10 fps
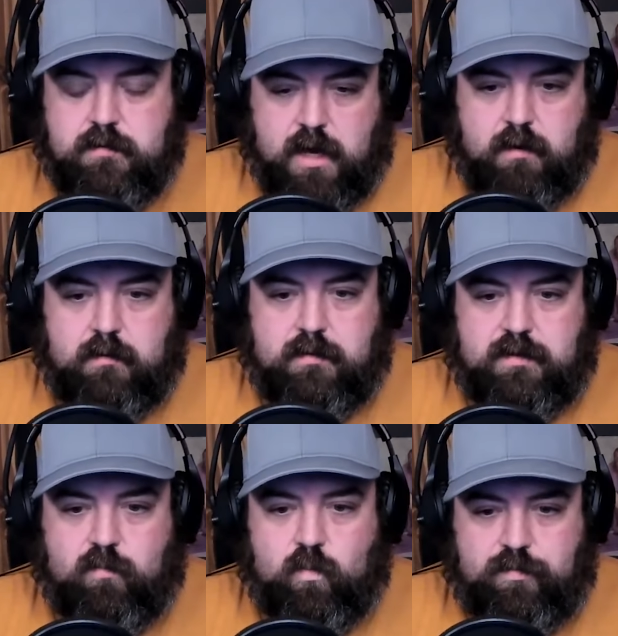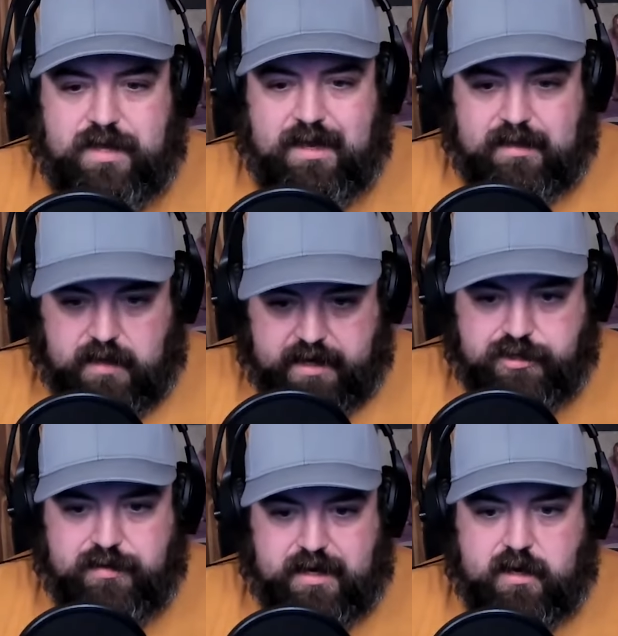No. The
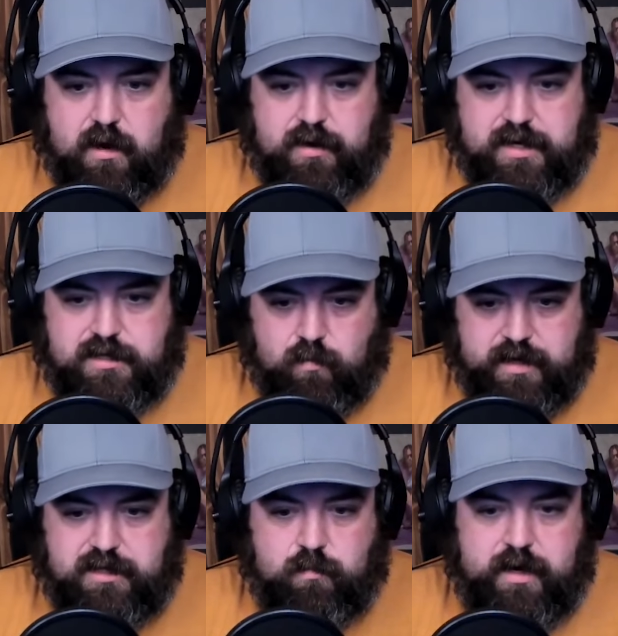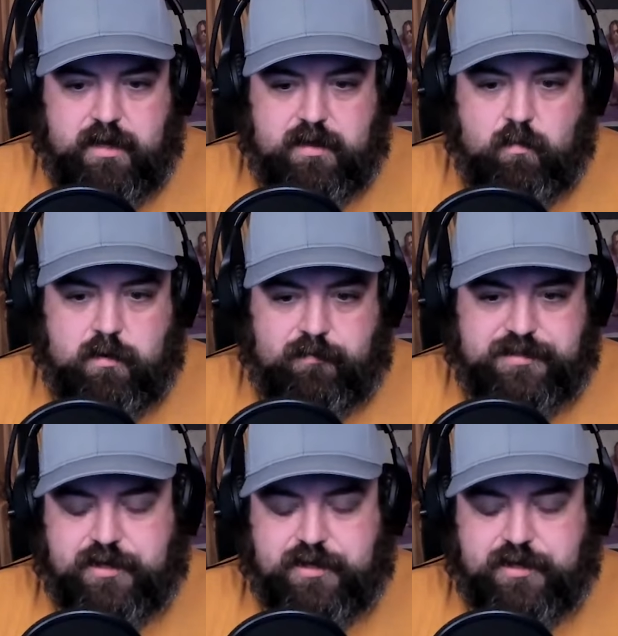election that occurred in 2020 that would have resulted.